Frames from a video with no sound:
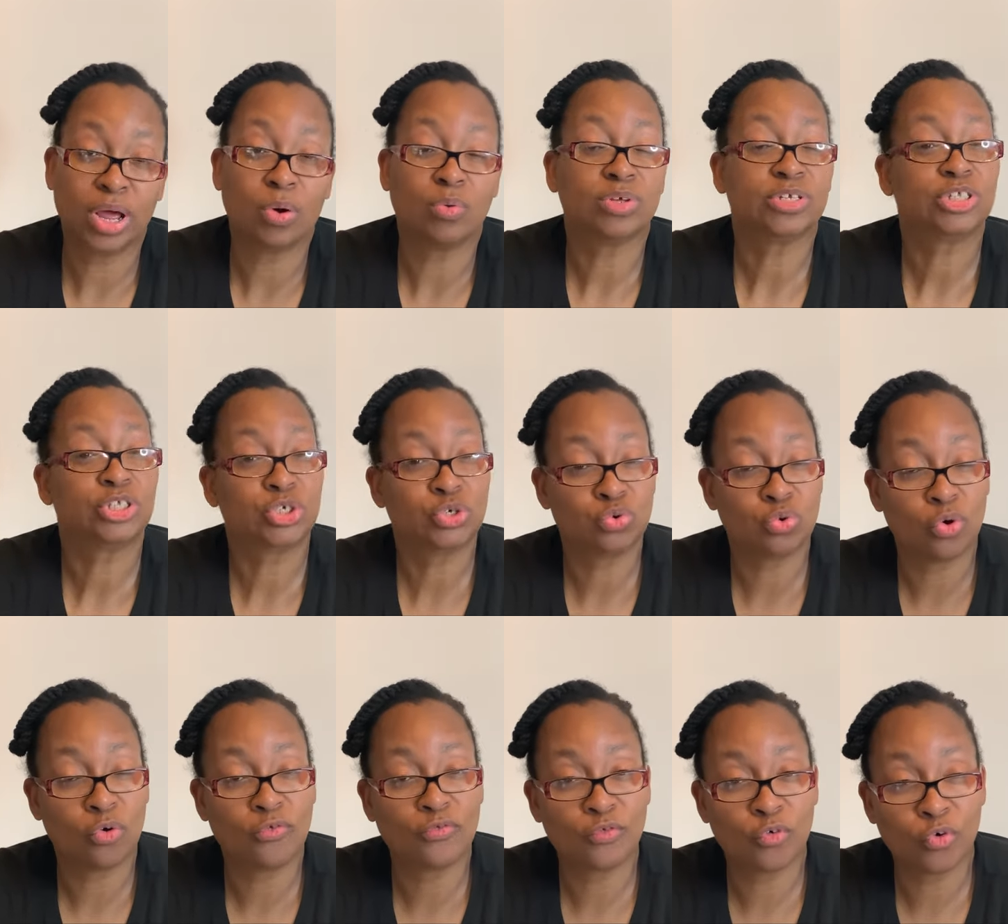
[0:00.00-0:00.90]
I was
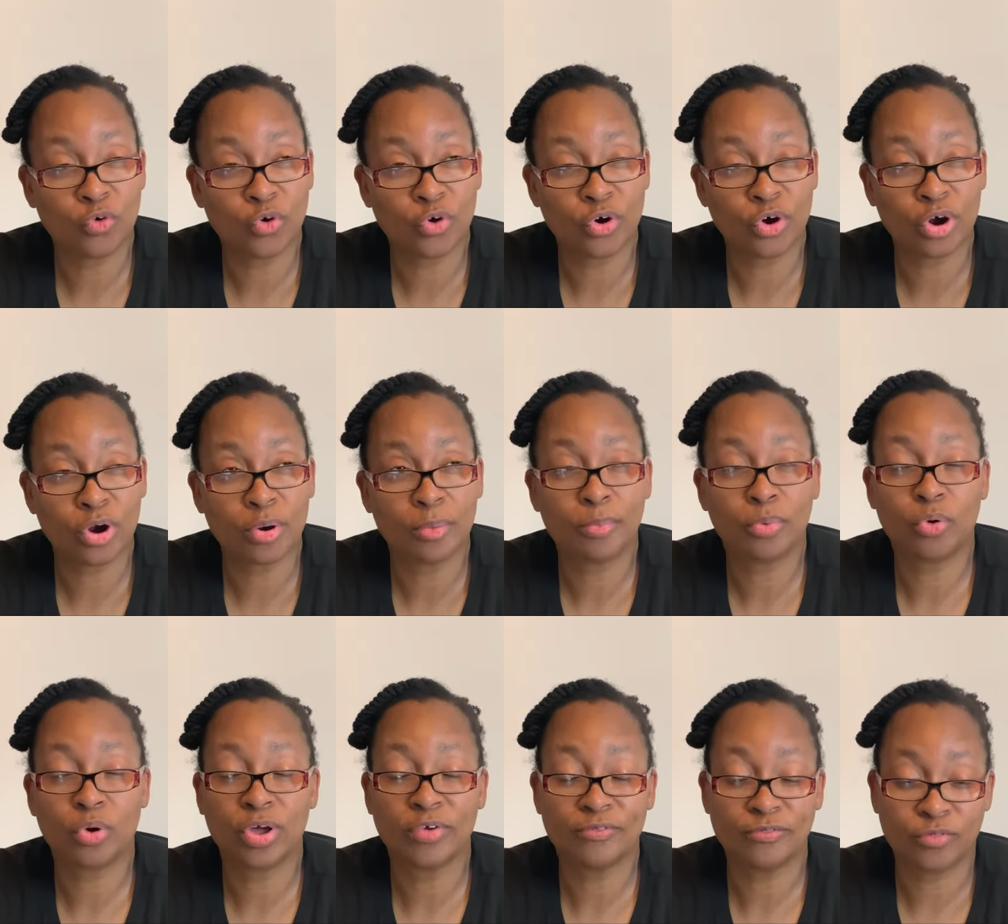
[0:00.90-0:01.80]

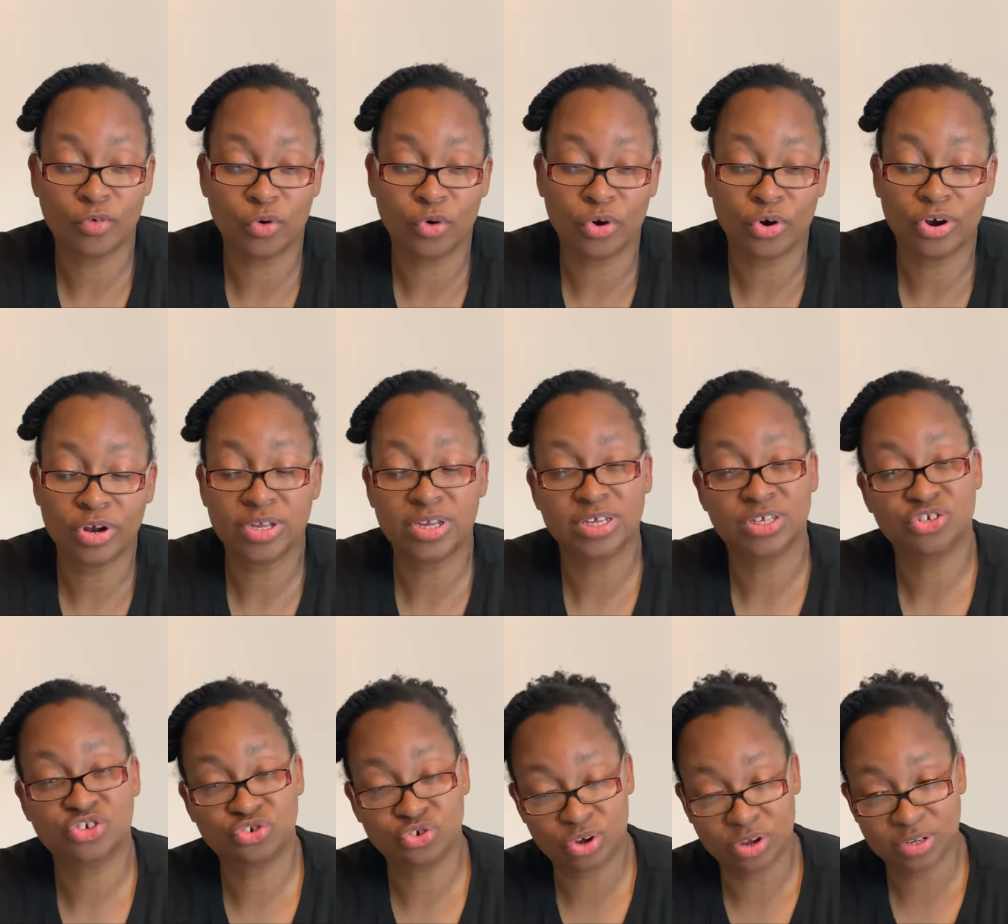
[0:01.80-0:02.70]
204.4, then
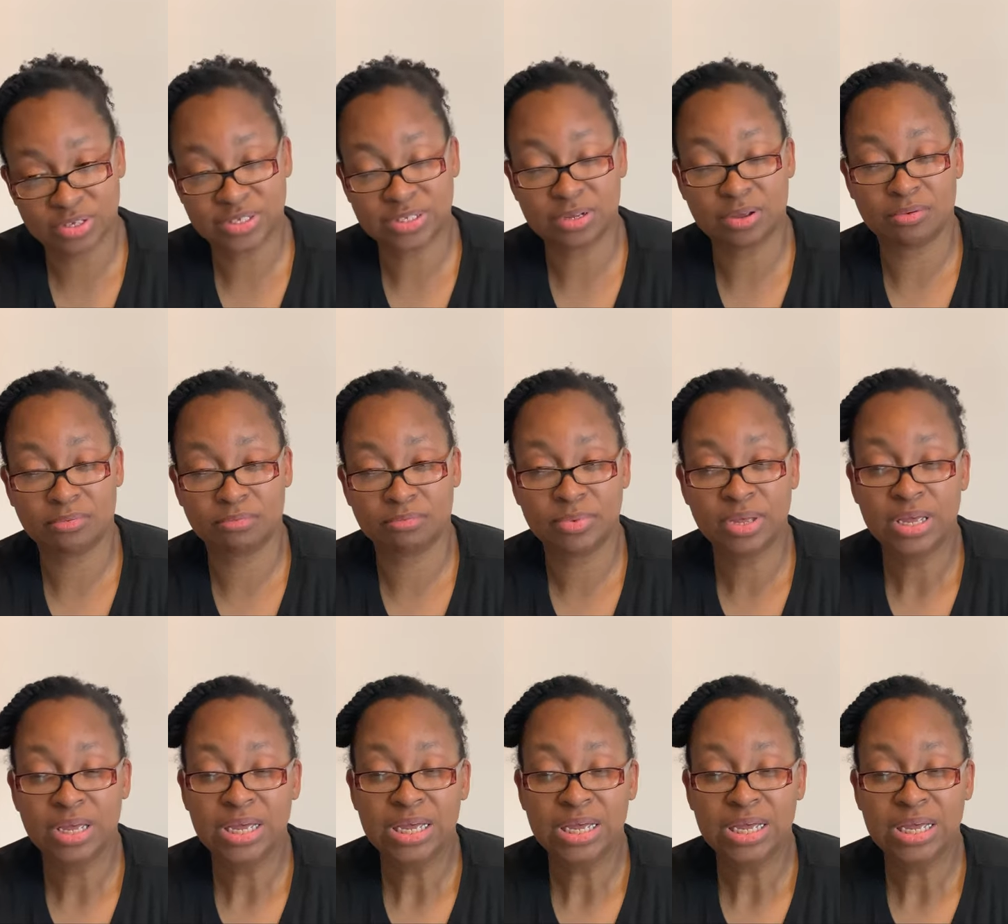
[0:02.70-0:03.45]
drunk some